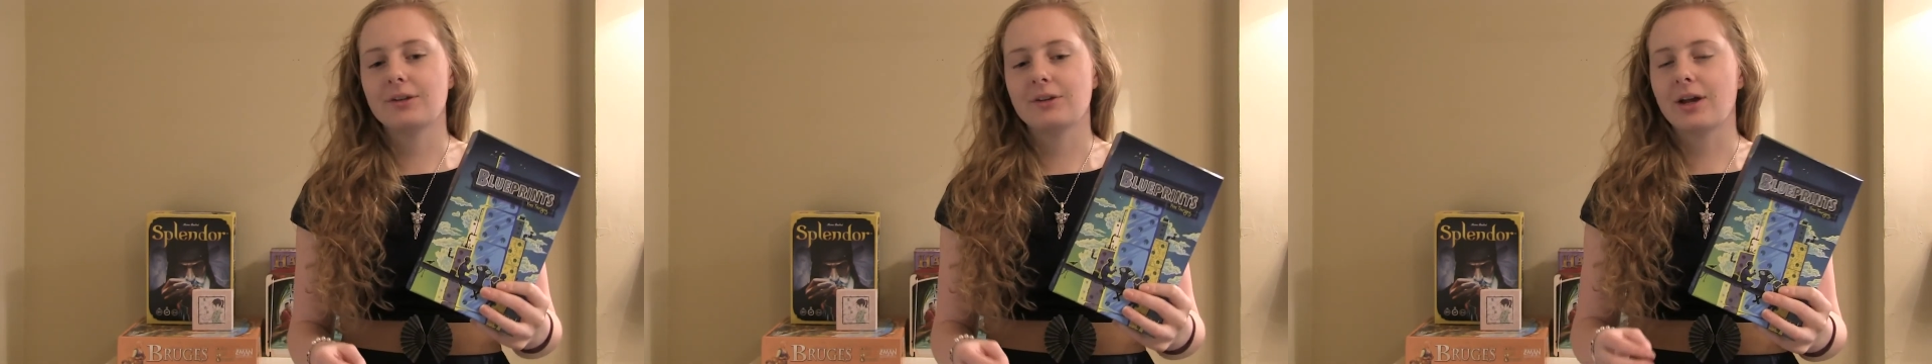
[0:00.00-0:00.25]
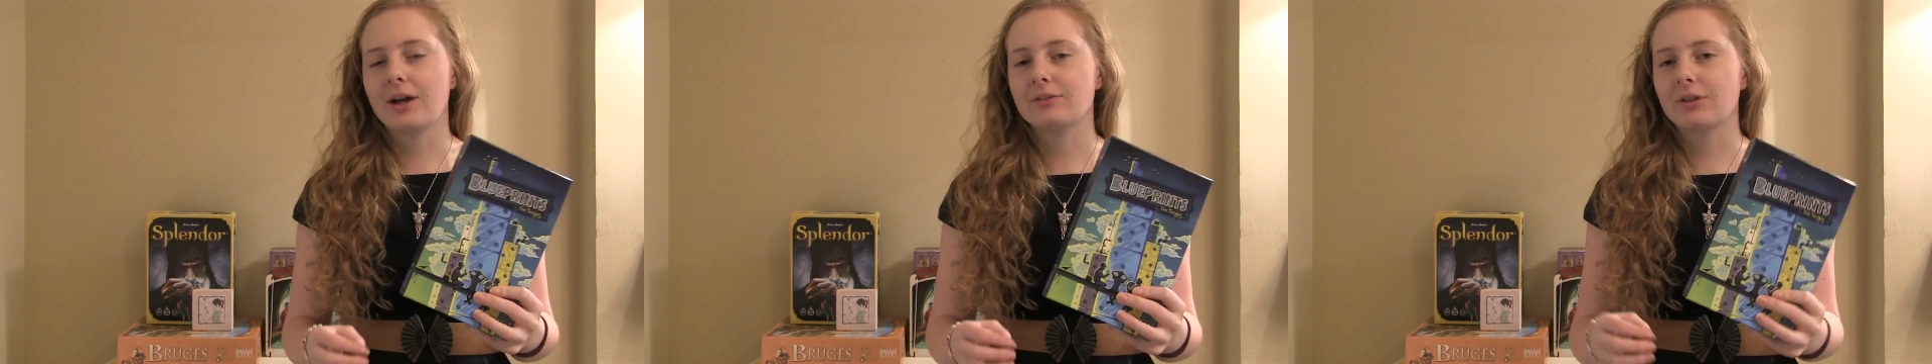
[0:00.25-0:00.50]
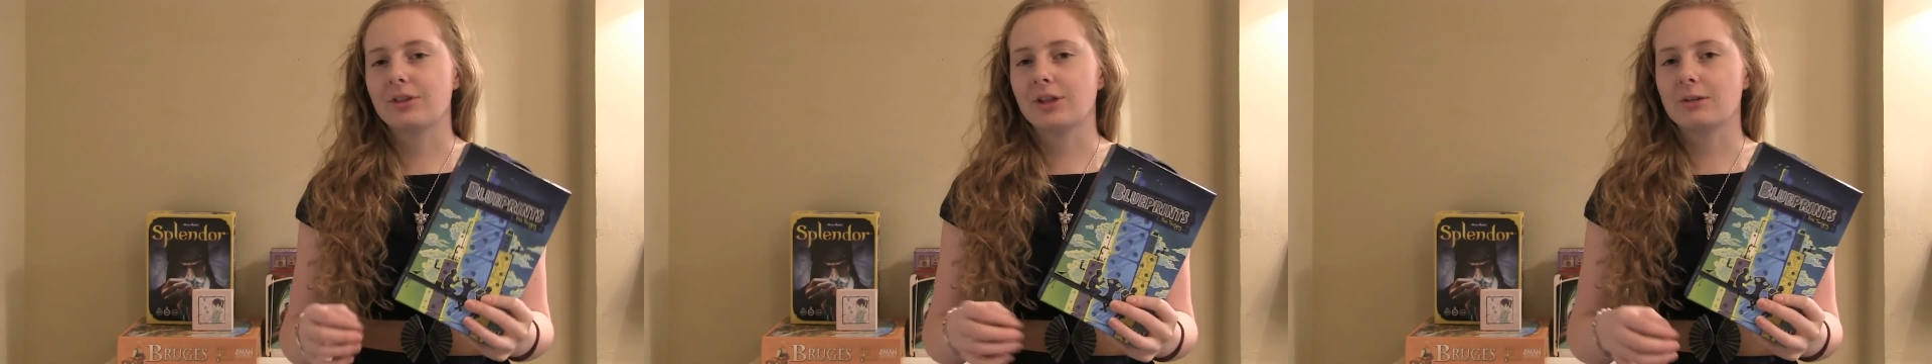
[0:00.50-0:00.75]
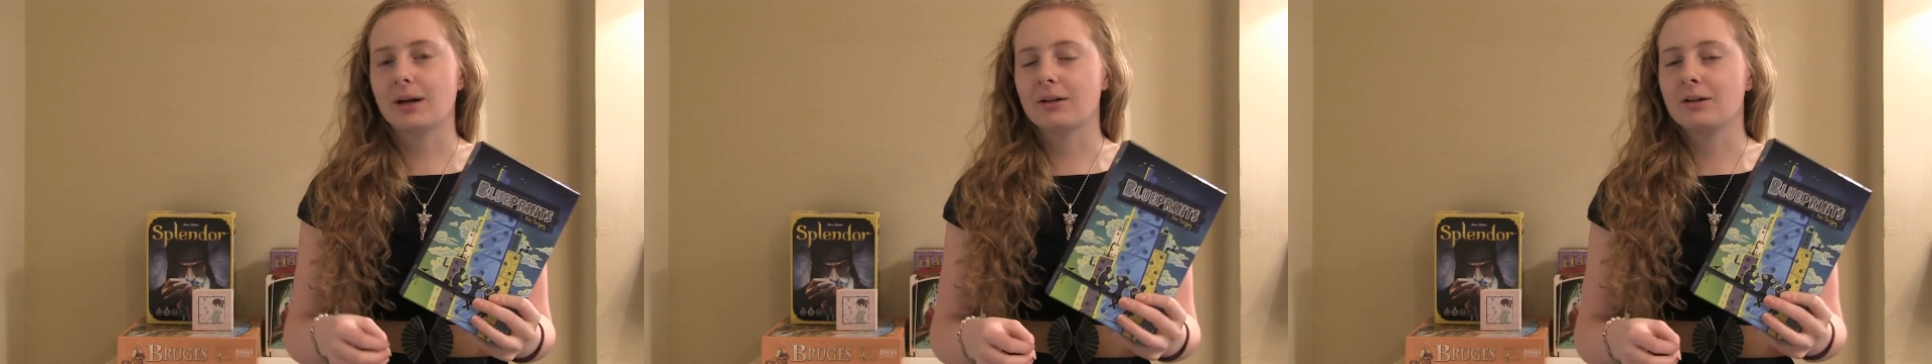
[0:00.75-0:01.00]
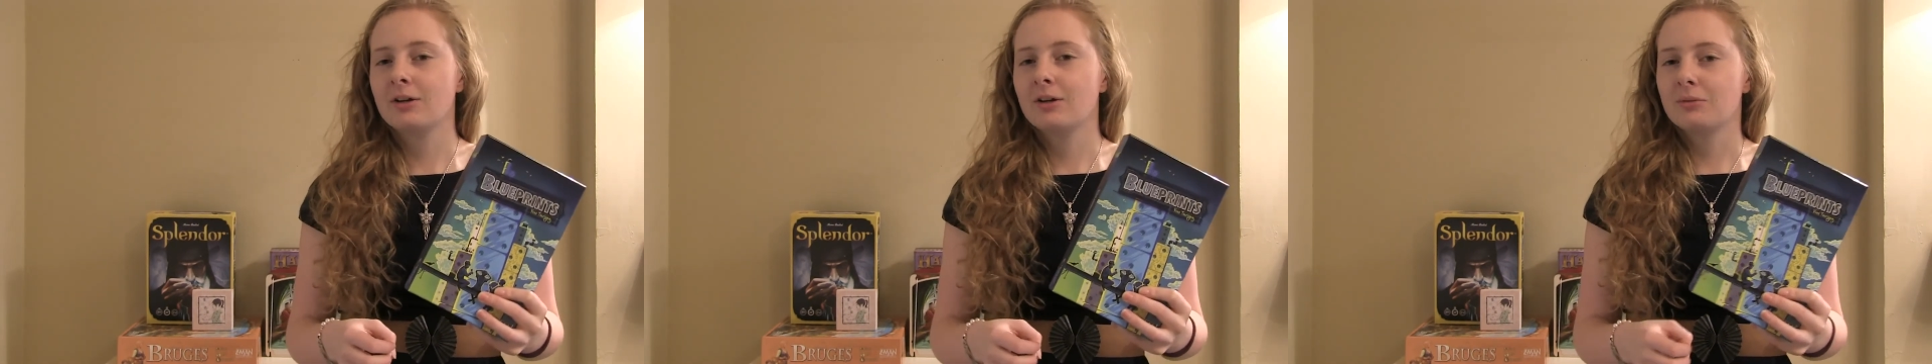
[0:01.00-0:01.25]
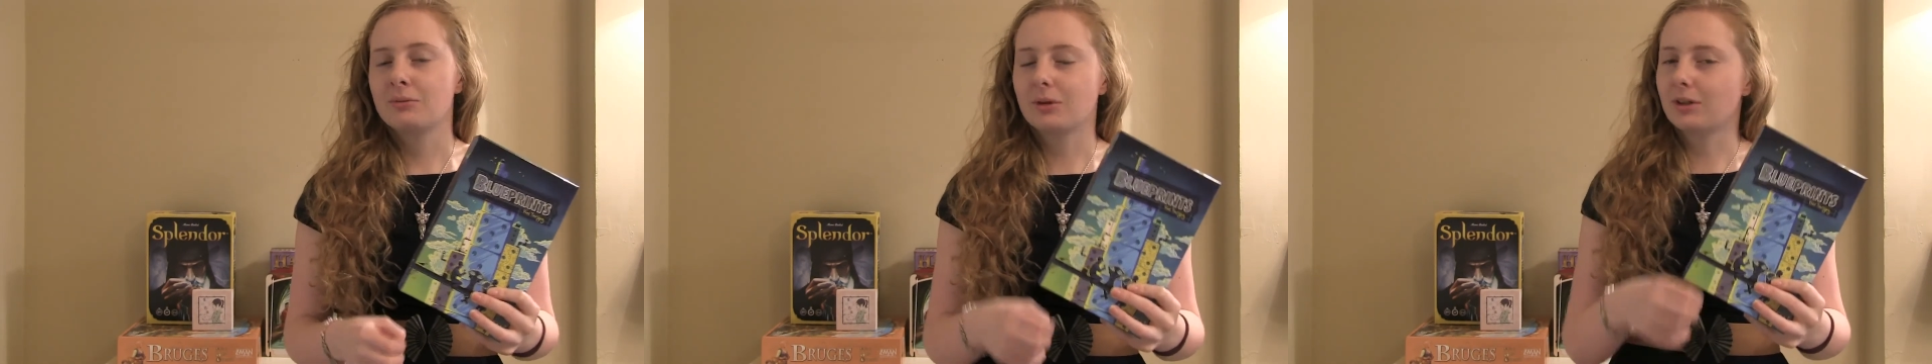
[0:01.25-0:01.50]
and that you have to think about
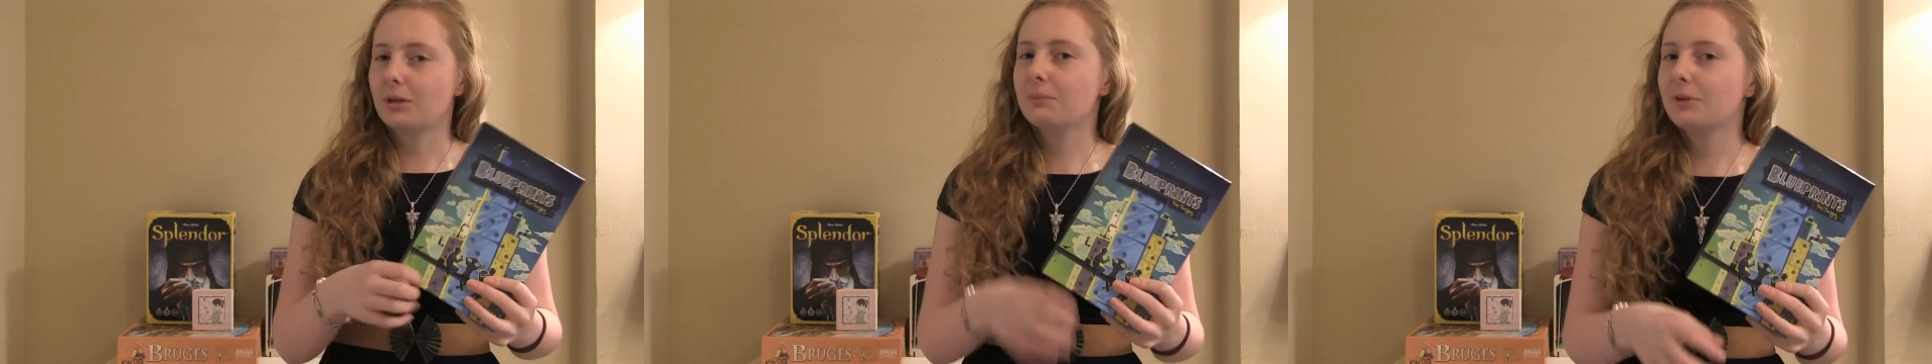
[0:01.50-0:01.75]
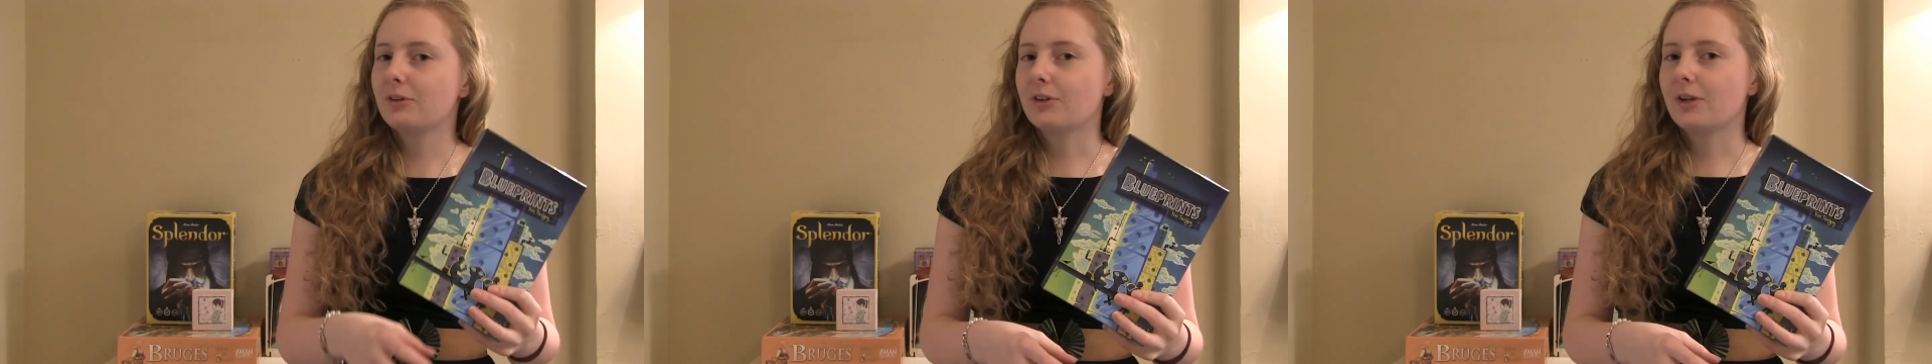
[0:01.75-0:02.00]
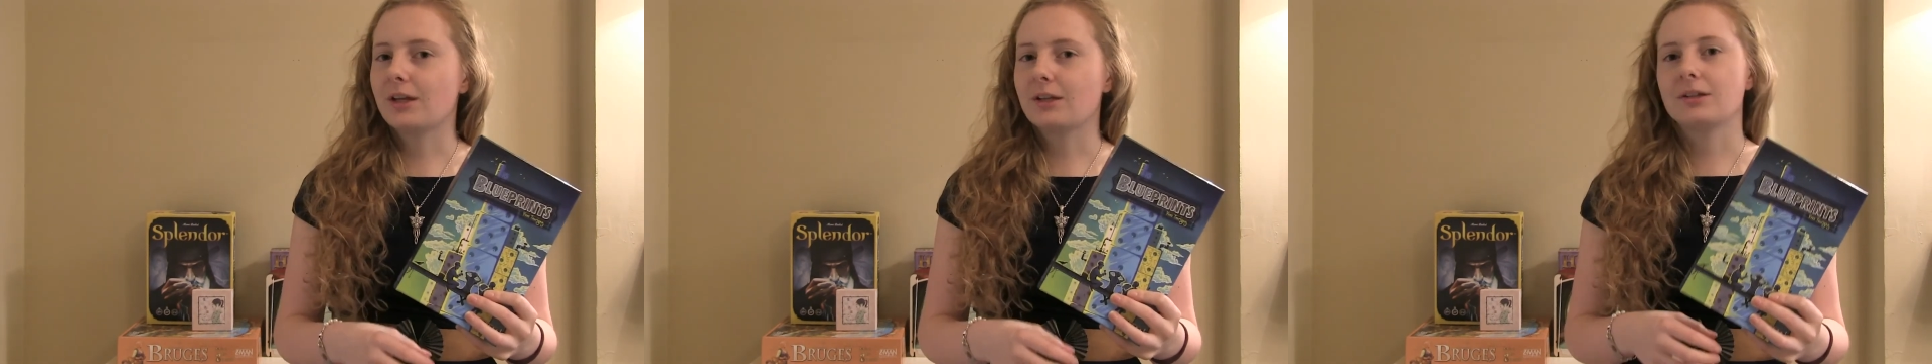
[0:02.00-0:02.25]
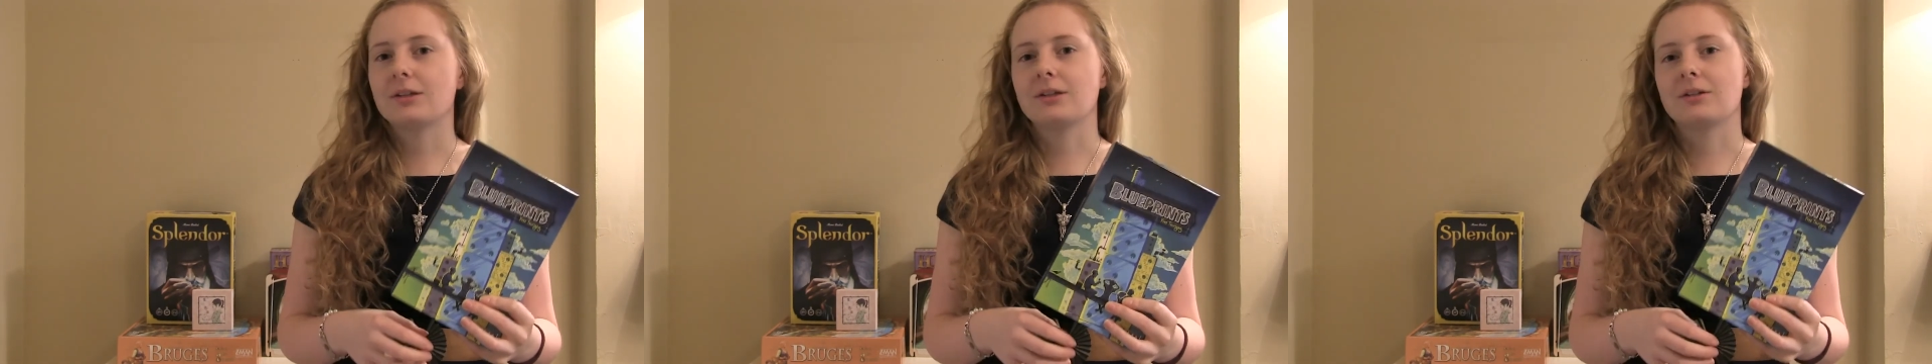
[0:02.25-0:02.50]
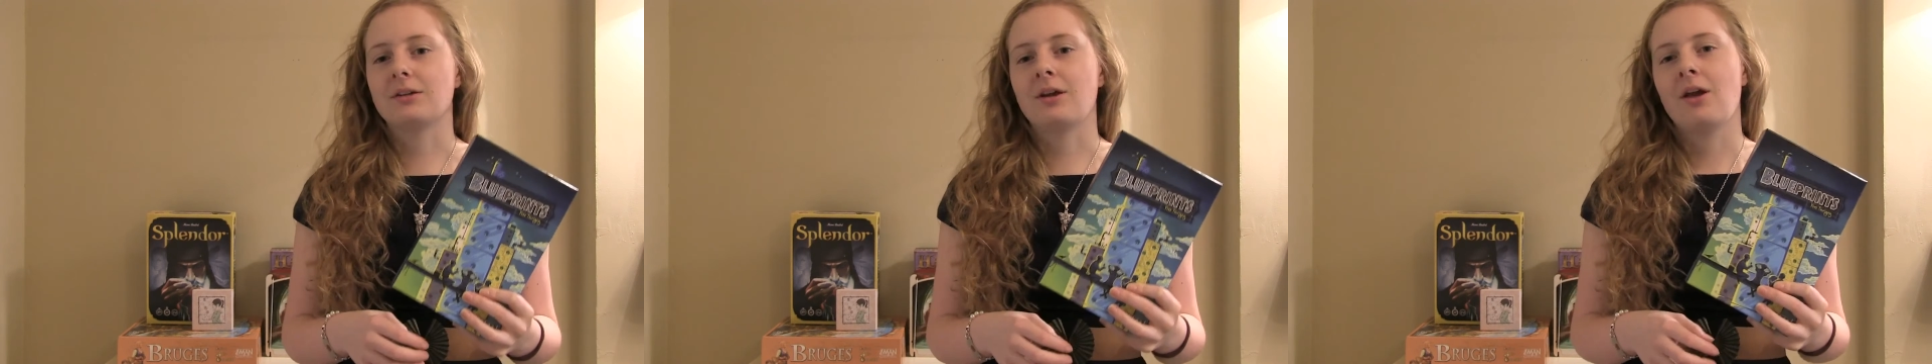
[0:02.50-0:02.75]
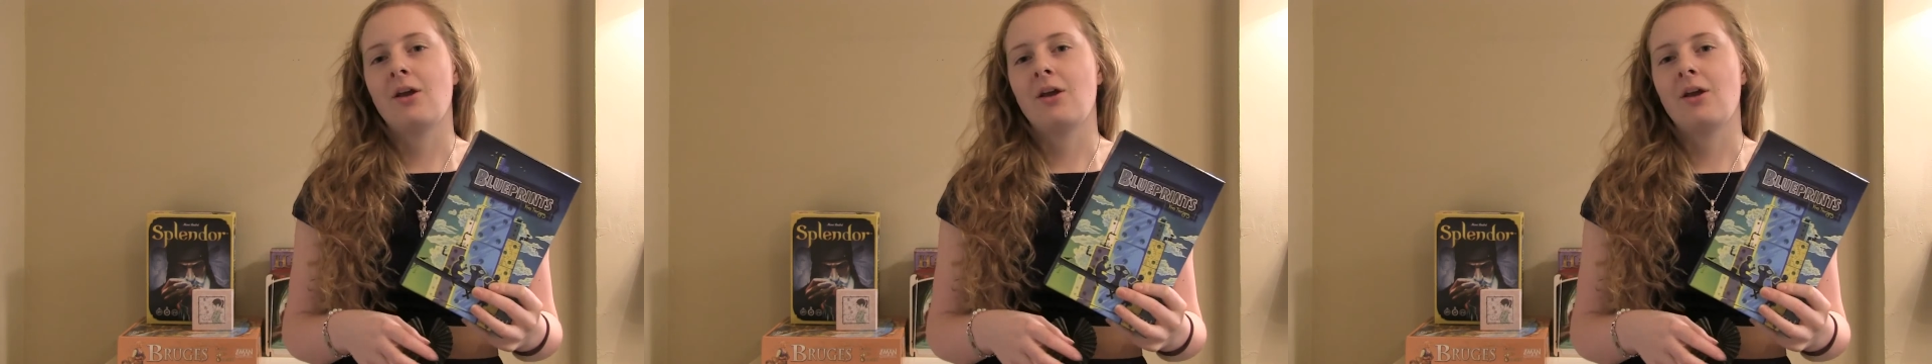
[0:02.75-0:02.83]
what numbers you're taking and